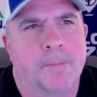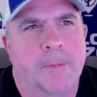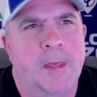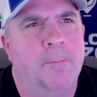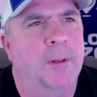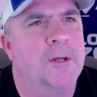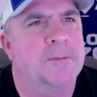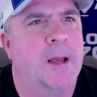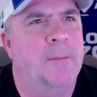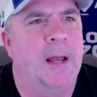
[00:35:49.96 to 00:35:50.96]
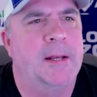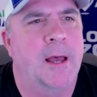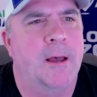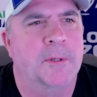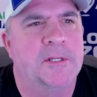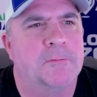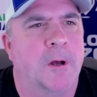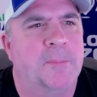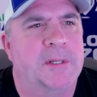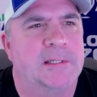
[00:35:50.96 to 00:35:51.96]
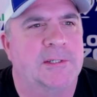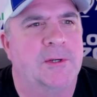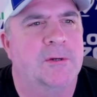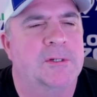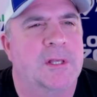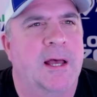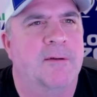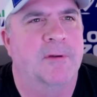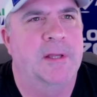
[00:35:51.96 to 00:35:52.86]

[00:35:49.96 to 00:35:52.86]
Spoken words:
It blows my mind how many small business owners that I've